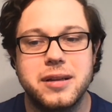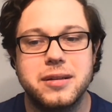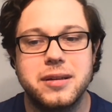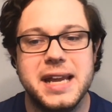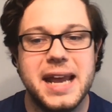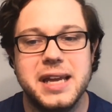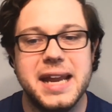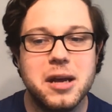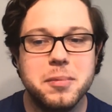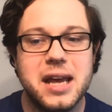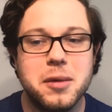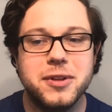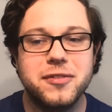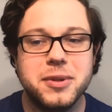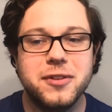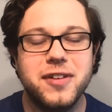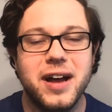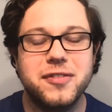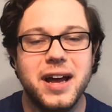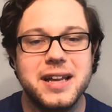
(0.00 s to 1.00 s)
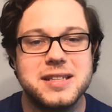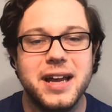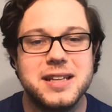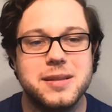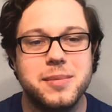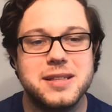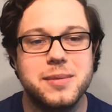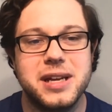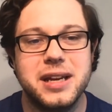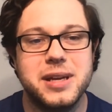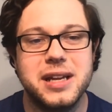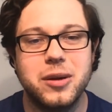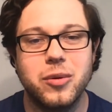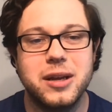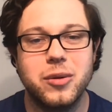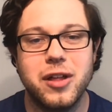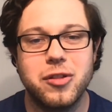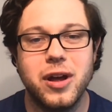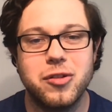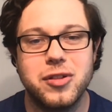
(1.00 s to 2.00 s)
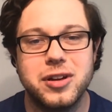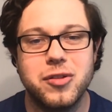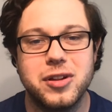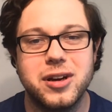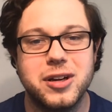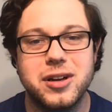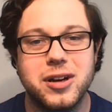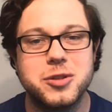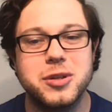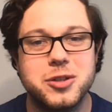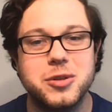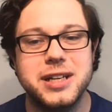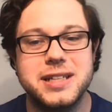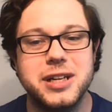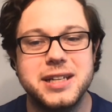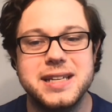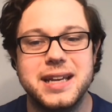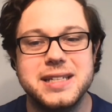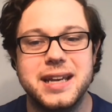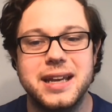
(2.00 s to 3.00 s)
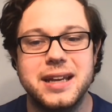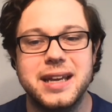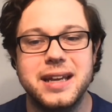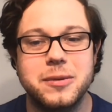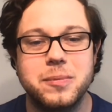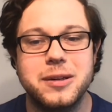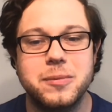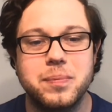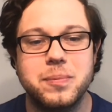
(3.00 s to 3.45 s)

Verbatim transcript: It amplifies the meaning rather than contradicting it.